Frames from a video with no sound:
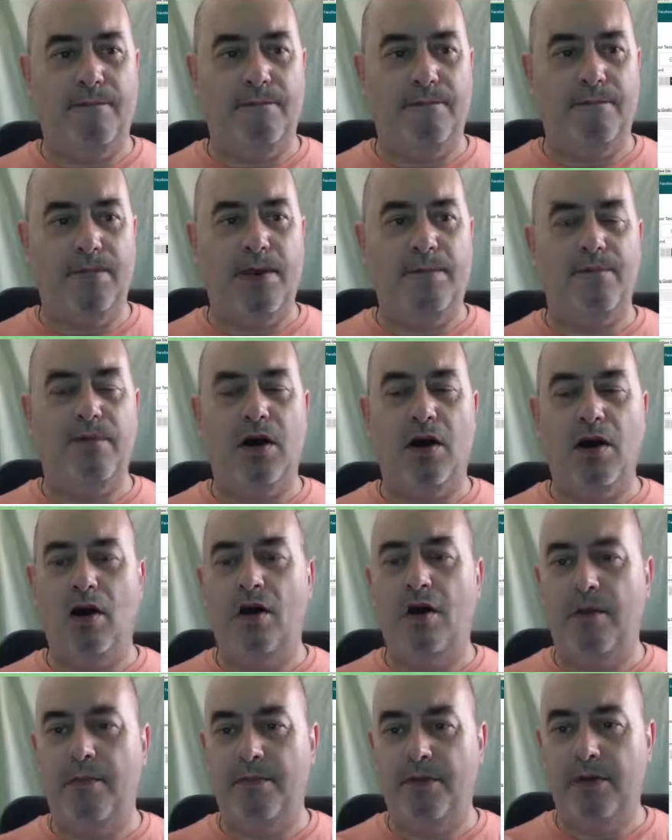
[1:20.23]

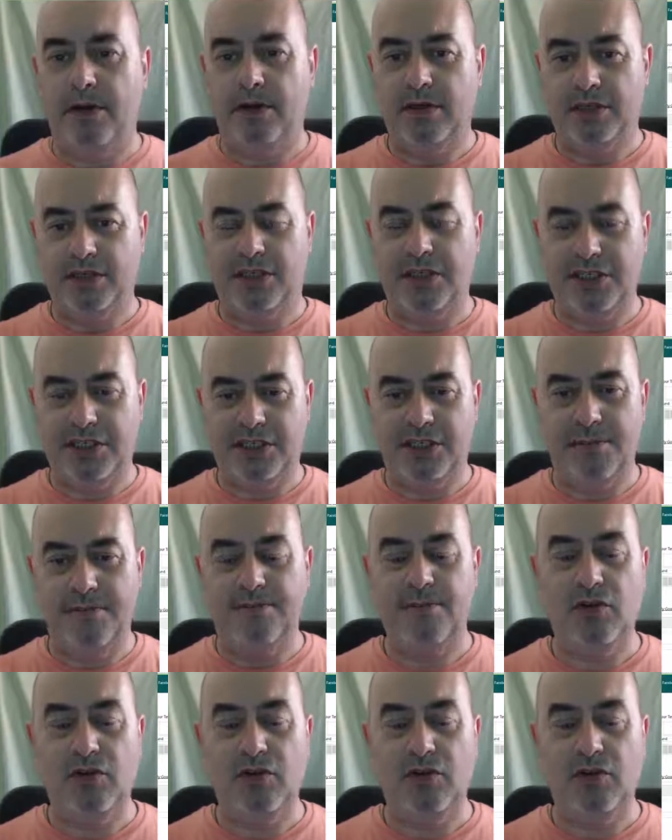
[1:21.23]
memberhub system.